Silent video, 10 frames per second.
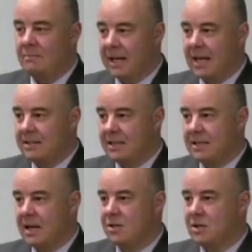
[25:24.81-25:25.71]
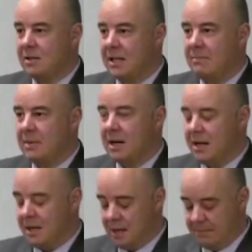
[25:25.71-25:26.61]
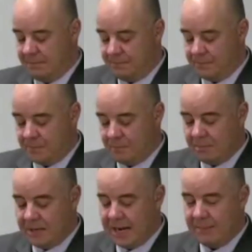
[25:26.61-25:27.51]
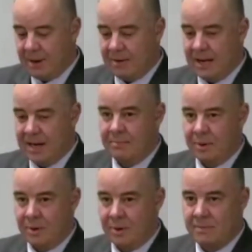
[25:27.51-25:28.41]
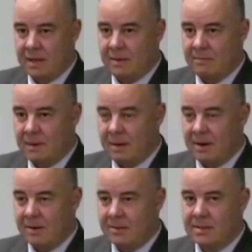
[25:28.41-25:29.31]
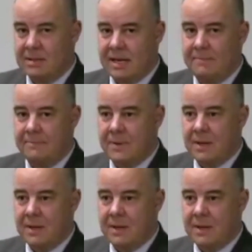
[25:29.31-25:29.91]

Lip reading: McKenzie's actually the name I had at birth, my parents' name.